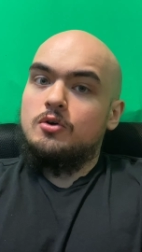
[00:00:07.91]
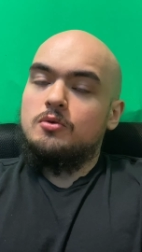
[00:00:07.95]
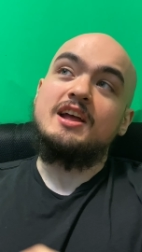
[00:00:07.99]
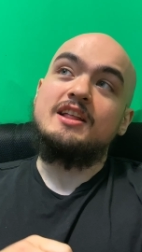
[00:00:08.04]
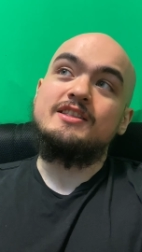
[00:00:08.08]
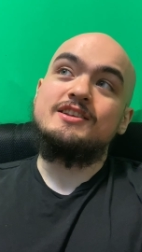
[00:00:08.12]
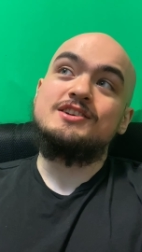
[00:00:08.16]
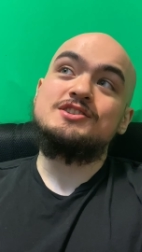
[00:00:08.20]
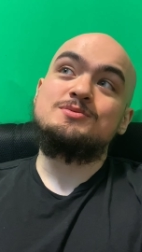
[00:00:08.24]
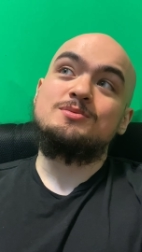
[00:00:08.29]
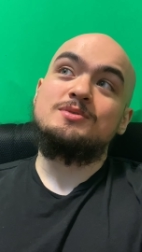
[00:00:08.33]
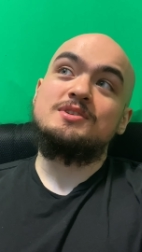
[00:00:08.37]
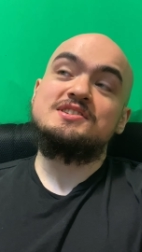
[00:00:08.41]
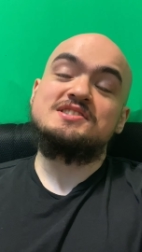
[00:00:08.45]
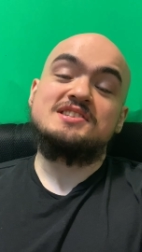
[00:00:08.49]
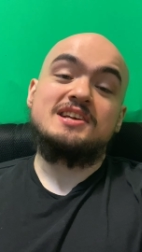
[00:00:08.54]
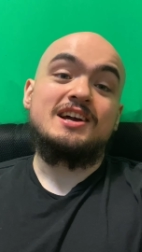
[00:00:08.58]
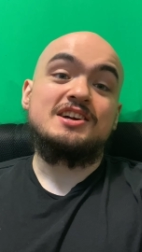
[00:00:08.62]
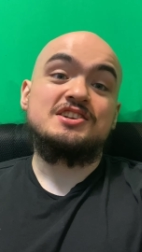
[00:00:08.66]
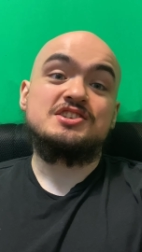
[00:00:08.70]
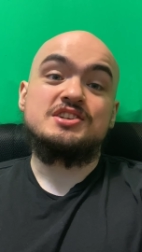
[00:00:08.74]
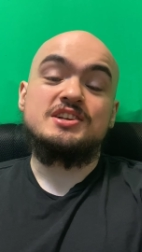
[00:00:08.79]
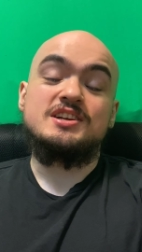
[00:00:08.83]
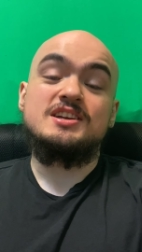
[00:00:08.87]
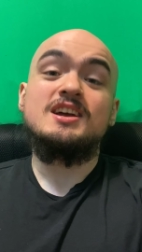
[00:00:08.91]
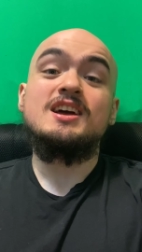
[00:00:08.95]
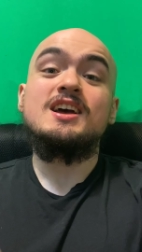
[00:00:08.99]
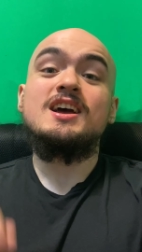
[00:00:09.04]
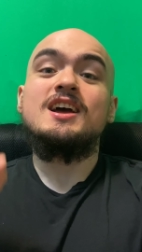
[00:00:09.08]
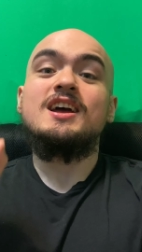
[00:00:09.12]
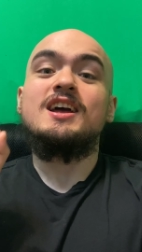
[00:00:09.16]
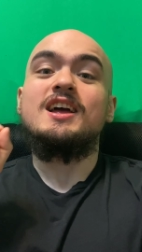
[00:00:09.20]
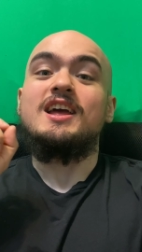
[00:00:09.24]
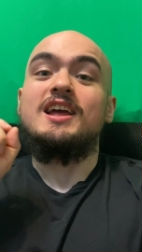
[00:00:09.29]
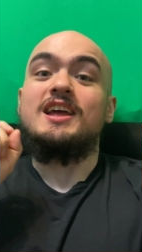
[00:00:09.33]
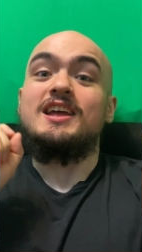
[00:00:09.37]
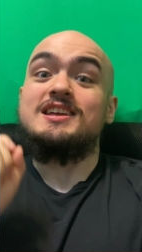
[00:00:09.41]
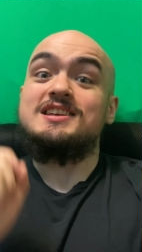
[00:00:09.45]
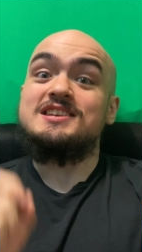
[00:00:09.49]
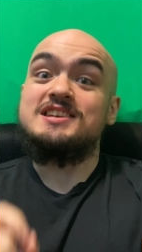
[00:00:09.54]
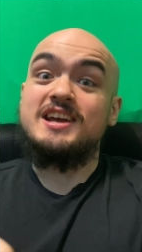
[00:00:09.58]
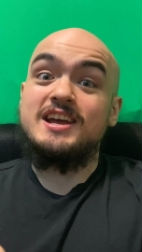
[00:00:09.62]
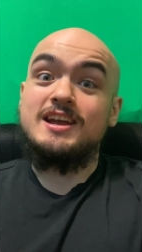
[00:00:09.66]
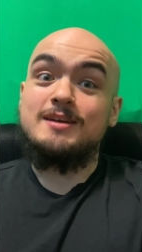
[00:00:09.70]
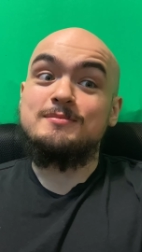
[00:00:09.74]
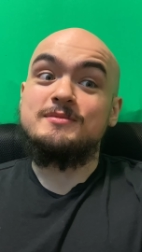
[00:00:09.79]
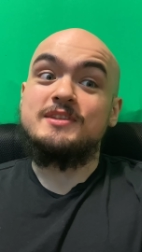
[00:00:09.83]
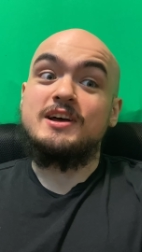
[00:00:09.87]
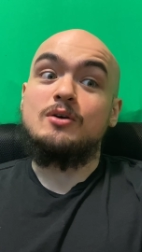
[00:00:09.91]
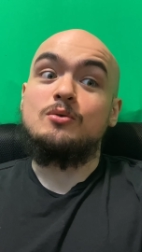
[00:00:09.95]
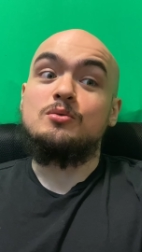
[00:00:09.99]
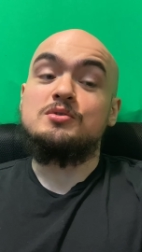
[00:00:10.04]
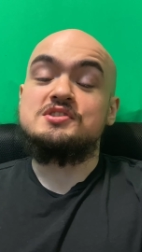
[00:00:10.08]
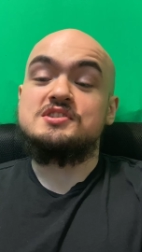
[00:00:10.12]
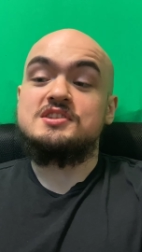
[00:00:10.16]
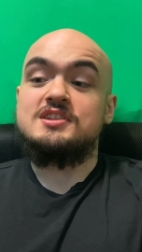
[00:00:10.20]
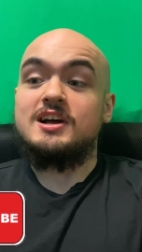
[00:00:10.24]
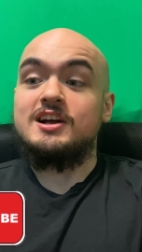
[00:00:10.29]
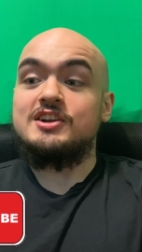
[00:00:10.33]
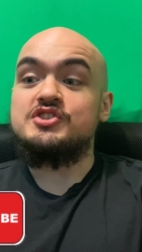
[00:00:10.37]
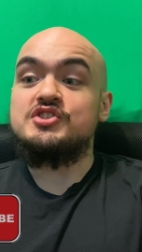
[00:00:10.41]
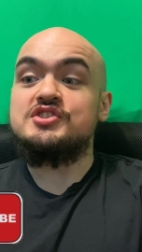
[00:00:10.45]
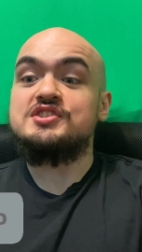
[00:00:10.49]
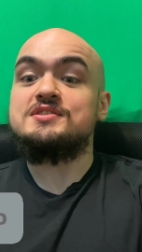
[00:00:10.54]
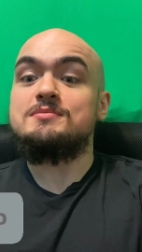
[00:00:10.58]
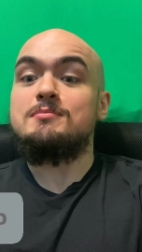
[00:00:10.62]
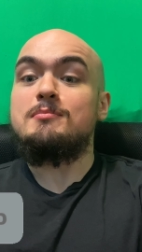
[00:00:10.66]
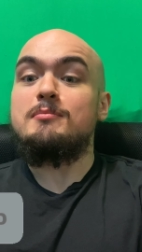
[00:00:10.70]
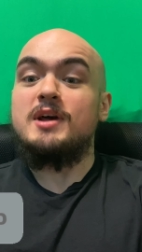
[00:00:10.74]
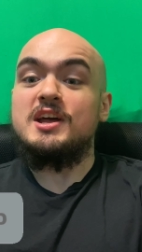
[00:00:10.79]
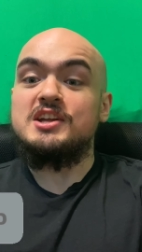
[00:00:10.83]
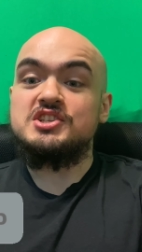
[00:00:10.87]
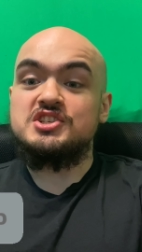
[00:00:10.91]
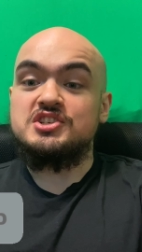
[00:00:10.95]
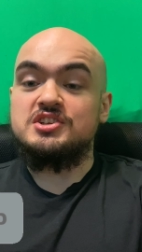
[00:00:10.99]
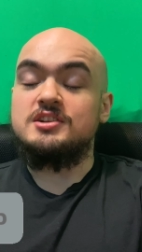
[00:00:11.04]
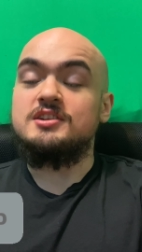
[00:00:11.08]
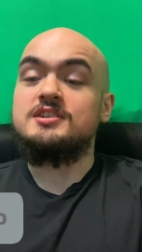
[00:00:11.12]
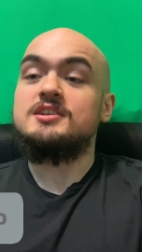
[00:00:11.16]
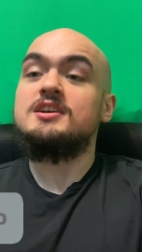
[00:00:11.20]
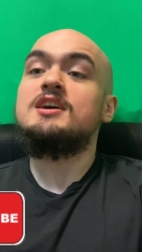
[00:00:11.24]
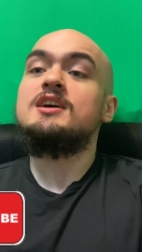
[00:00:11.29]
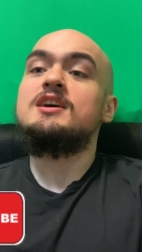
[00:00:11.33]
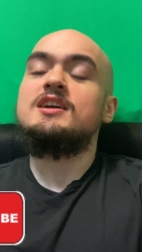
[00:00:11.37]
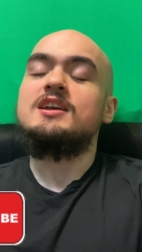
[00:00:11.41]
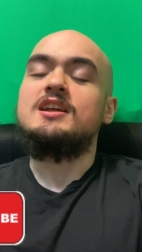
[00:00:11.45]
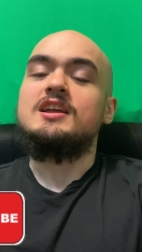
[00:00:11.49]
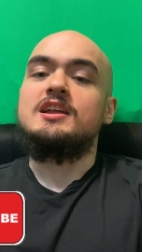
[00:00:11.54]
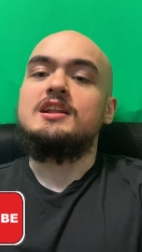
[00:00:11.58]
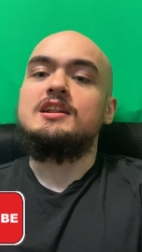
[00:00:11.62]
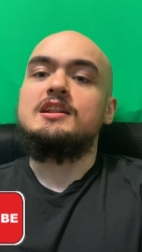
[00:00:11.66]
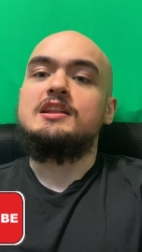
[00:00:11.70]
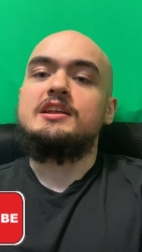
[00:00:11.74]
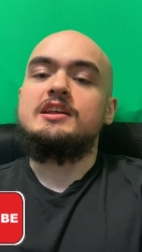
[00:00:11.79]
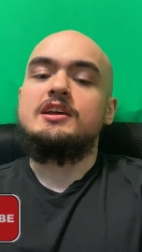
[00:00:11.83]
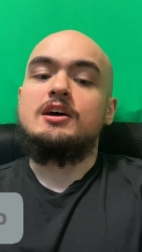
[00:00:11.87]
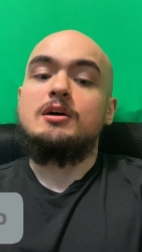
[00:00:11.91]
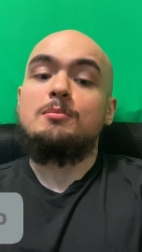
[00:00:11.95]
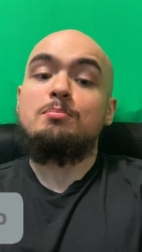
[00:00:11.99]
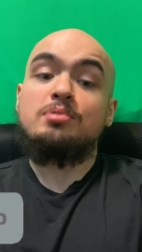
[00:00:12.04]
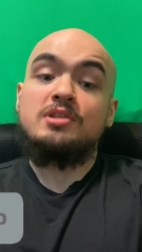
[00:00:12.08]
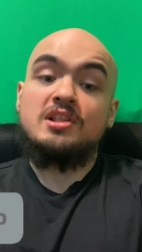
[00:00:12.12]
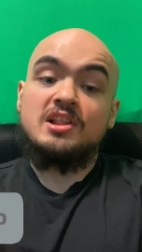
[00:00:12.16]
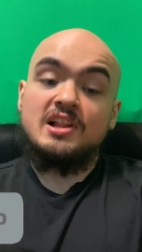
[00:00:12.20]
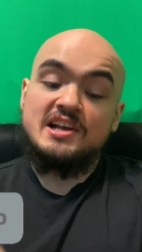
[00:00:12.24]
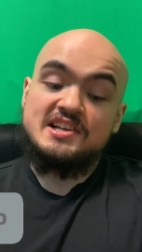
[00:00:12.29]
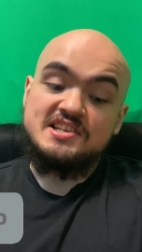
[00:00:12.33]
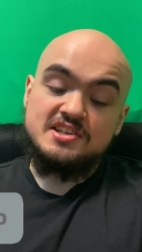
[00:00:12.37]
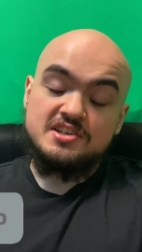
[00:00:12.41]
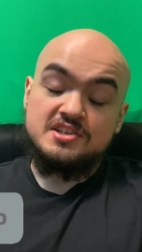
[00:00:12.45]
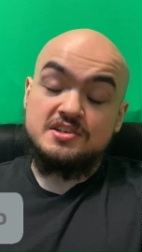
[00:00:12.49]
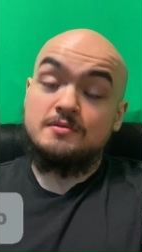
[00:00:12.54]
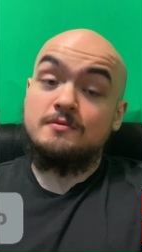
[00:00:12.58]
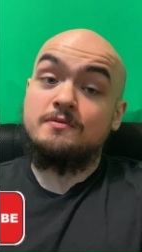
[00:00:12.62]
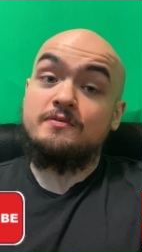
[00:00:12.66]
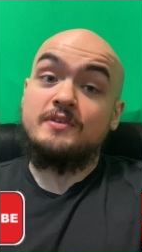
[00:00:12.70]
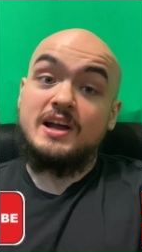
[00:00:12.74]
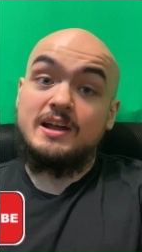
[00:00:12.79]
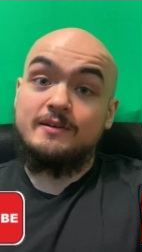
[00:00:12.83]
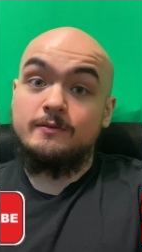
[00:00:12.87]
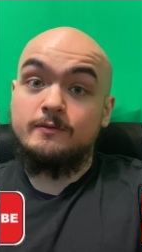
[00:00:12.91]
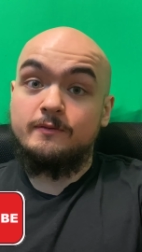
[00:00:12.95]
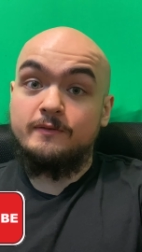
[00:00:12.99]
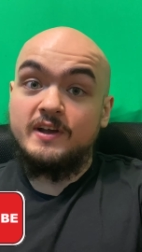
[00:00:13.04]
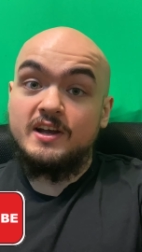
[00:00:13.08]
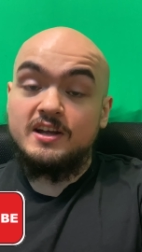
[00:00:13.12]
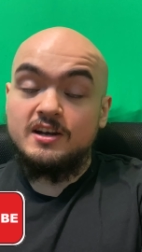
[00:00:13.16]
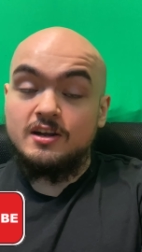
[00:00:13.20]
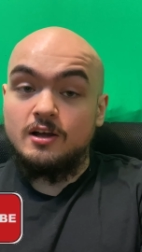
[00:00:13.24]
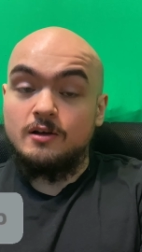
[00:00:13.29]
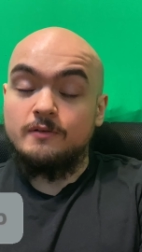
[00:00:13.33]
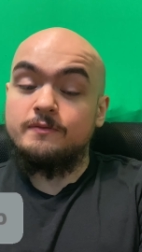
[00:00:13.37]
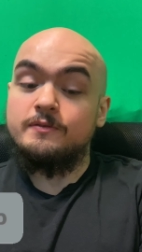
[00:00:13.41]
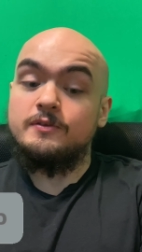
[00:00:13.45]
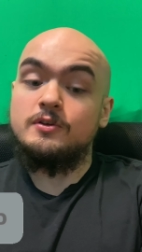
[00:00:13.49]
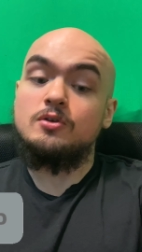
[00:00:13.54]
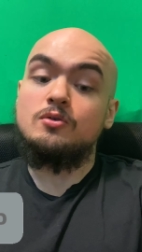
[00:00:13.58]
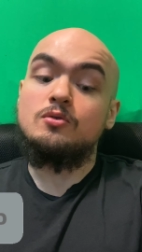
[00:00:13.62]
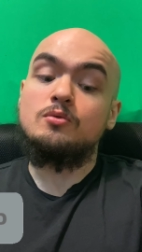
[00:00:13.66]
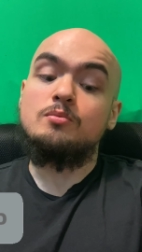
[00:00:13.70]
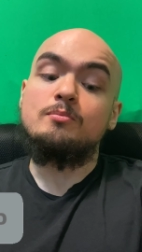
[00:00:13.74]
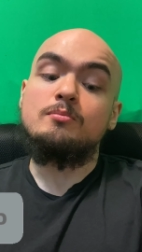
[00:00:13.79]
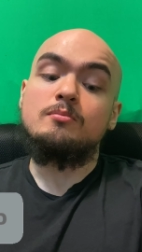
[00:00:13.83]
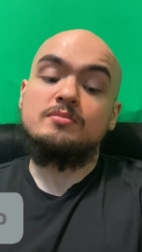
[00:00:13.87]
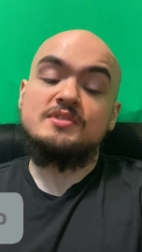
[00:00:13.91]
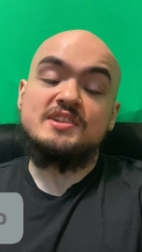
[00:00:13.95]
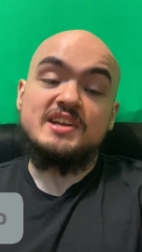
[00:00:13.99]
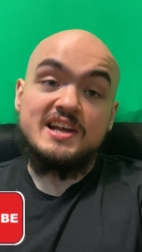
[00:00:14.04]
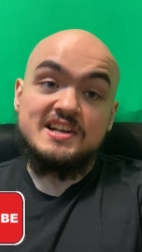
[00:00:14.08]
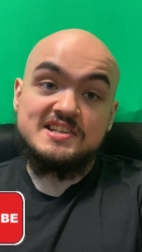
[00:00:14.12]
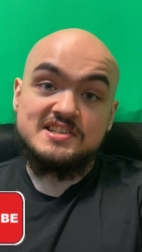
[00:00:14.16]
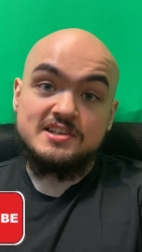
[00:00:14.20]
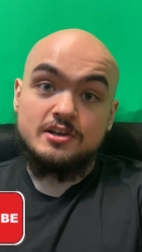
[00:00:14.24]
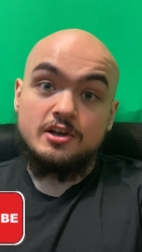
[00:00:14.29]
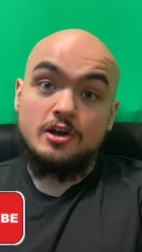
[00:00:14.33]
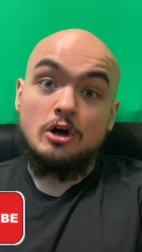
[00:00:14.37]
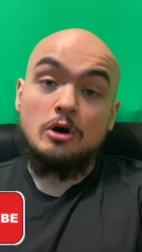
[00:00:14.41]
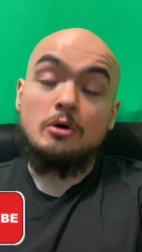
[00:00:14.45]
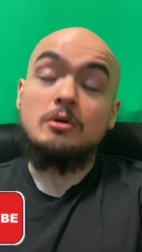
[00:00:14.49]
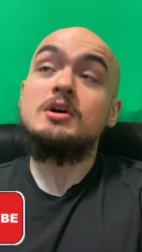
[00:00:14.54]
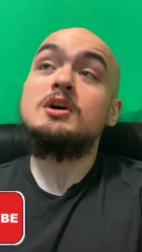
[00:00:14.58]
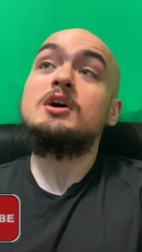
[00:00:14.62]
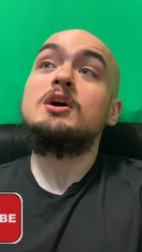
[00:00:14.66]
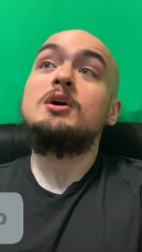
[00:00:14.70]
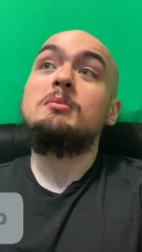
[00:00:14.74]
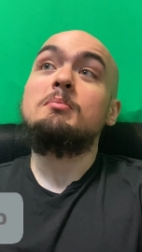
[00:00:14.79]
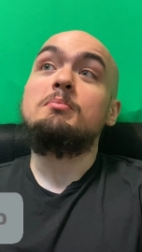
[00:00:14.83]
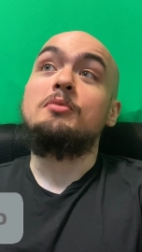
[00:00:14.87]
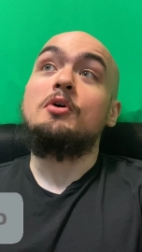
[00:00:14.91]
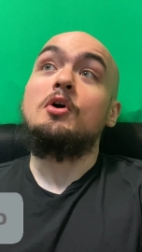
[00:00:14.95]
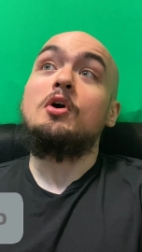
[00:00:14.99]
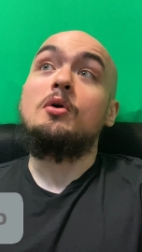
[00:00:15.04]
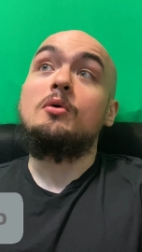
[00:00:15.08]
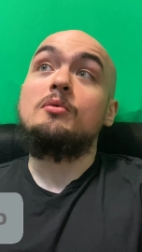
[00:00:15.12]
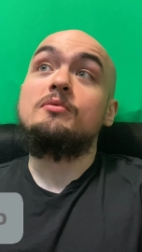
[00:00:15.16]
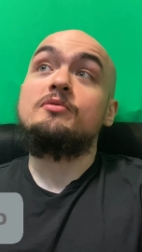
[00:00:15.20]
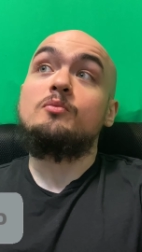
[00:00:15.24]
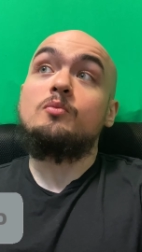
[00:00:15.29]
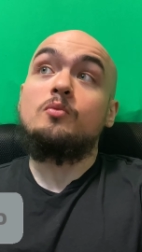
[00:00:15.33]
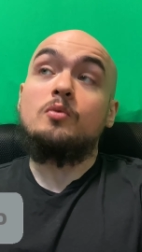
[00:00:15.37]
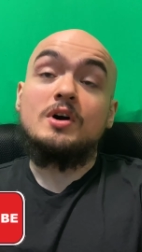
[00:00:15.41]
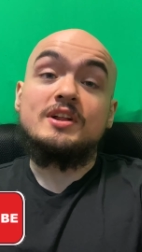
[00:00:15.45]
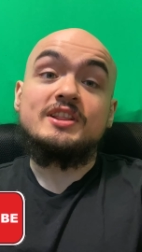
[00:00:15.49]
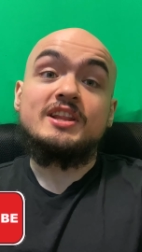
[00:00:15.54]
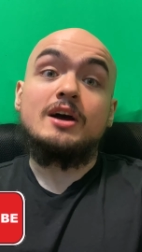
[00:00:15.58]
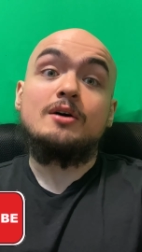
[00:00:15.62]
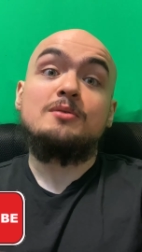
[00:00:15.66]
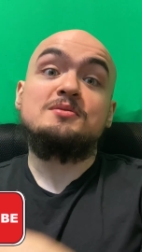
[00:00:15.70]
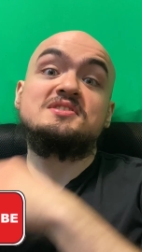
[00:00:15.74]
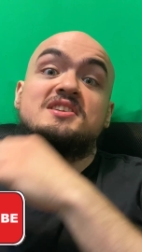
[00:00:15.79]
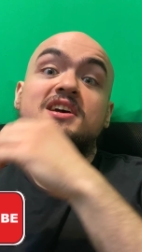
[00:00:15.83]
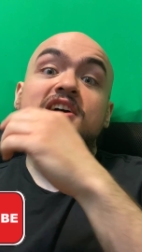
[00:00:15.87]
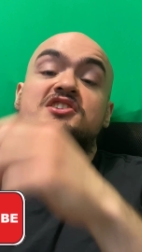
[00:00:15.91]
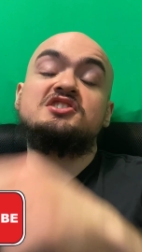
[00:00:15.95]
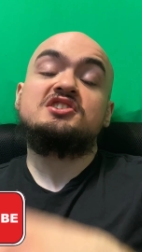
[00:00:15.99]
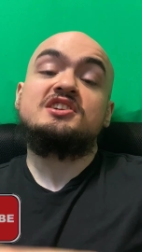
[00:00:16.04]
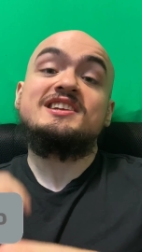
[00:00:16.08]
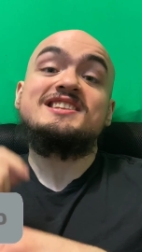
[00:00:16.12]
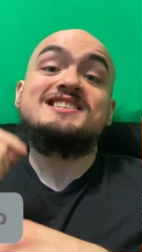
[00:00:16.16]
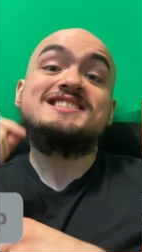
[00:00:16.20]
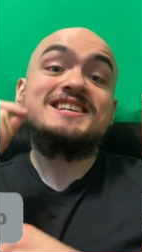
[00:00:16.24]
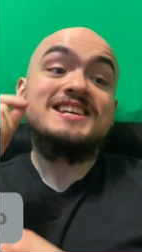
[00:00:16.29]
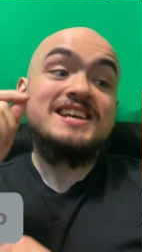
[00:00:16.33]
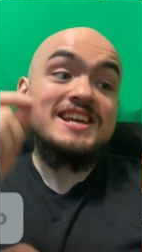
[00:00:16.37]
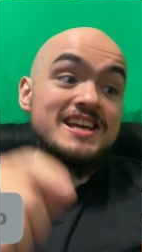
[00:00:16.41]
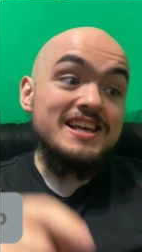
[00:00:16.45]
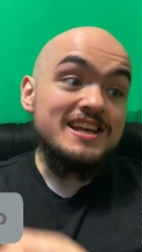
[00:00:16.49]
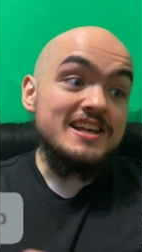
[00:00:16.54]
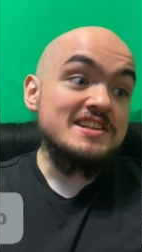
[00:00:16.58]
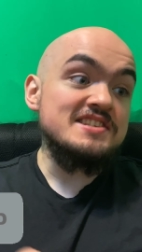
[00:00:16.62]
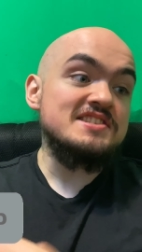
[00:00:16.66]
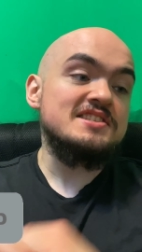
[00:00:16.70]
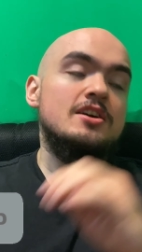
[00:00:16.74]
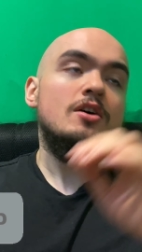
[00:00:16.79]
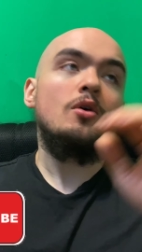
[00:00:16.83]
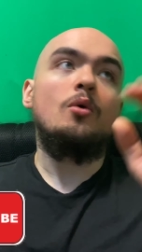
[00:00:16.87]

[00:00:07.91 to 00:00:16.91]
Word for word: And this one is actually a game that was not just mentioned in the uh, PlayStation 5 event a few days ago, but one that was actually teased